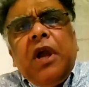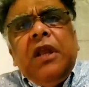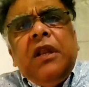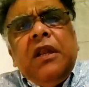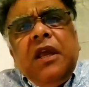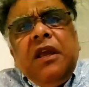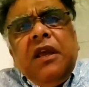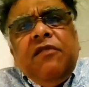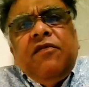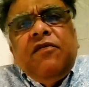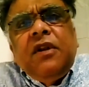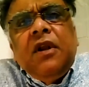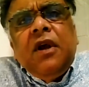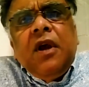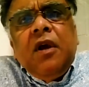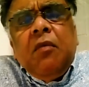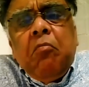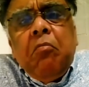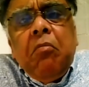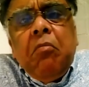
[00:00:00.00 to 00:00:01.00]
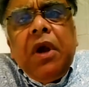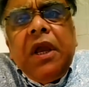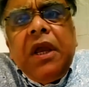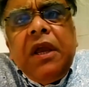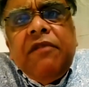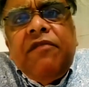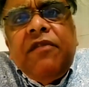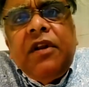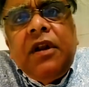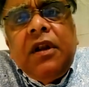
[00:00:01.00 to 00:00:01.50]
India
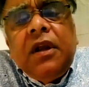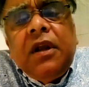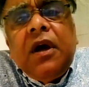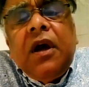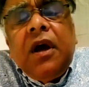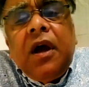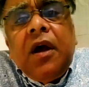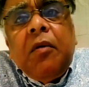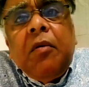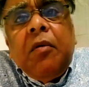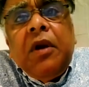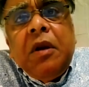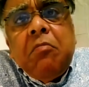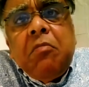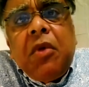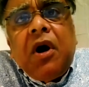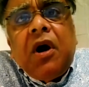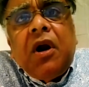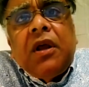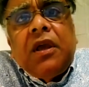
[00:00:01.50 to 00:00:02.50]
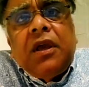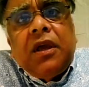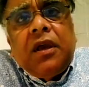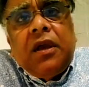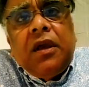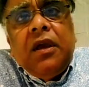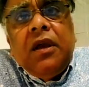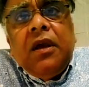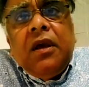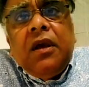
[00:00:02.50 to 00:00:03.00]

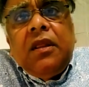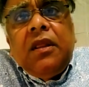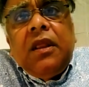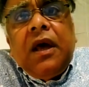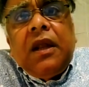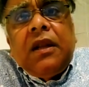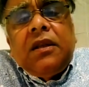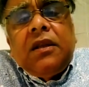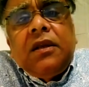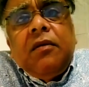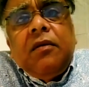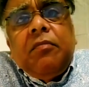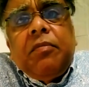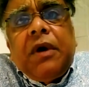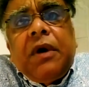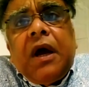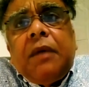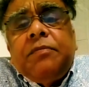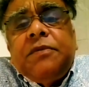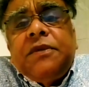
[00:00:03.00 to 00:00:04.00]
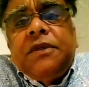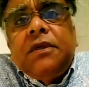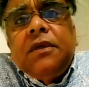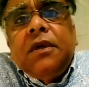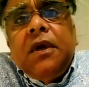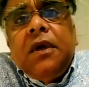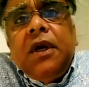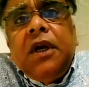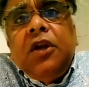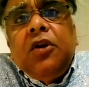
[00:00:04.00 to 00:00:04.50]
remarking that perhaps,
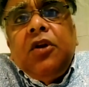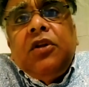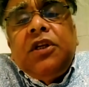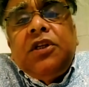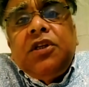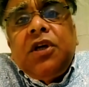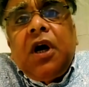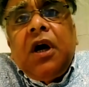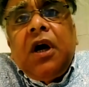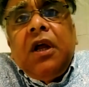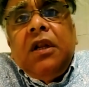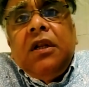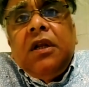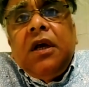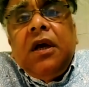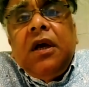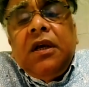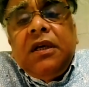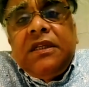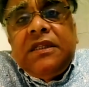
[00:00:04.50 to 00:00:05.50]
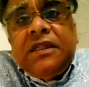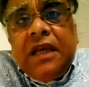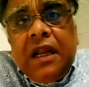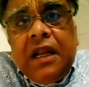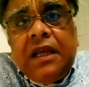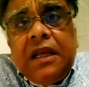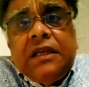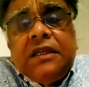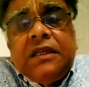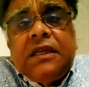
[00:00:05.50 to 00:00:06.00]
you know, the child
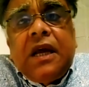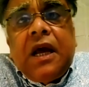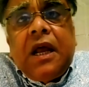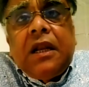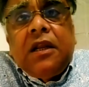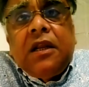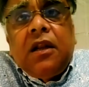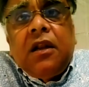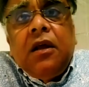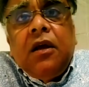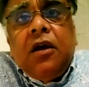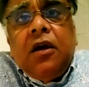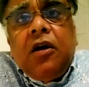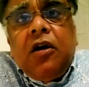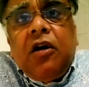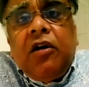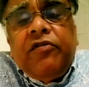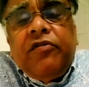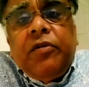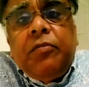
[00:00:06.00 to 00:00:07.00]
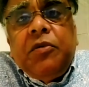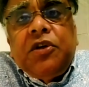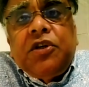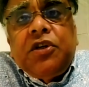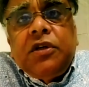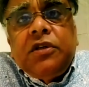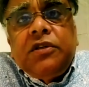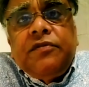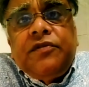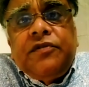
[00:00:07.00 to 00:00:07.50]
selling scandal of the
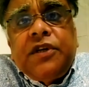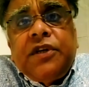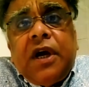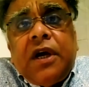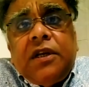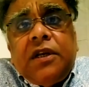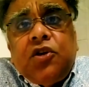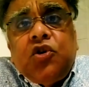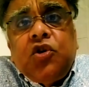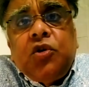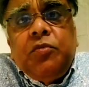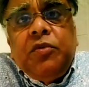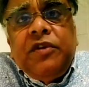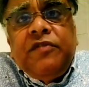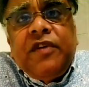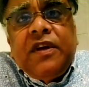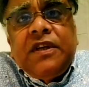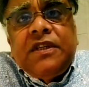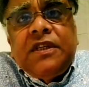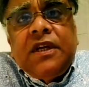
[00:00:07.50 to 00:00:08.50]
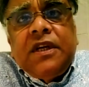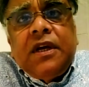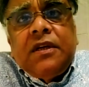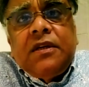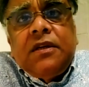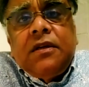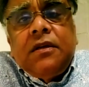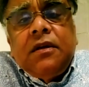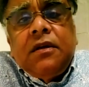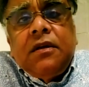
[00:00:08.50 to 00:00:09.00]
missionaries of charity should be
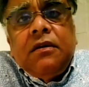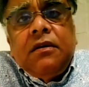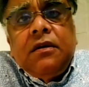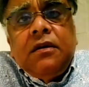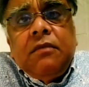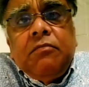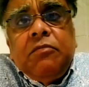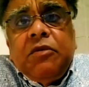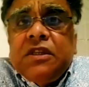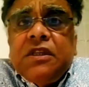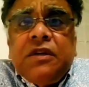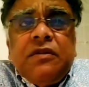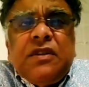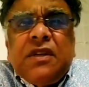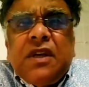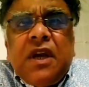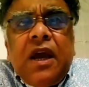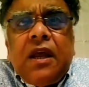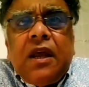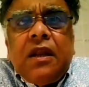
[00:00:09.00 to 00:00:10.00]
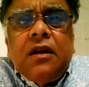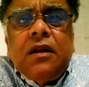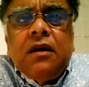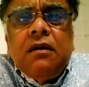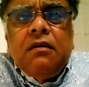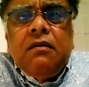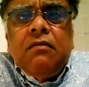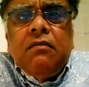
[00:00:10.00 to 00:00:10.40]
investigated? Right. Because they were scared.